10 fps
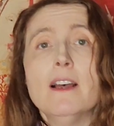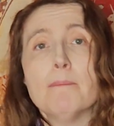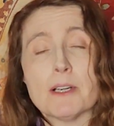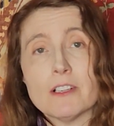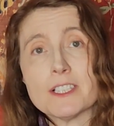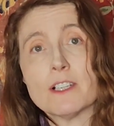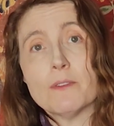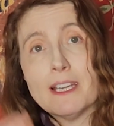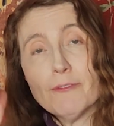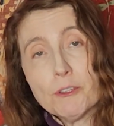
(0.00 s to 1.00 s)
But also,
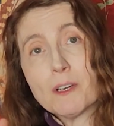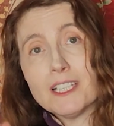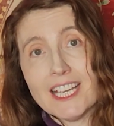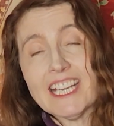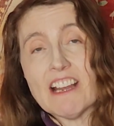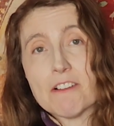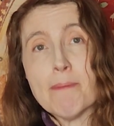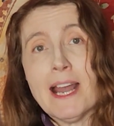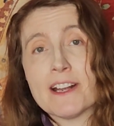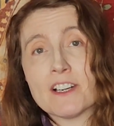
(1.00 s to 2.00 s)
if you are laying out a
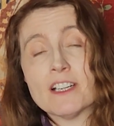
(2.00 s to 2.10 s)
pattern,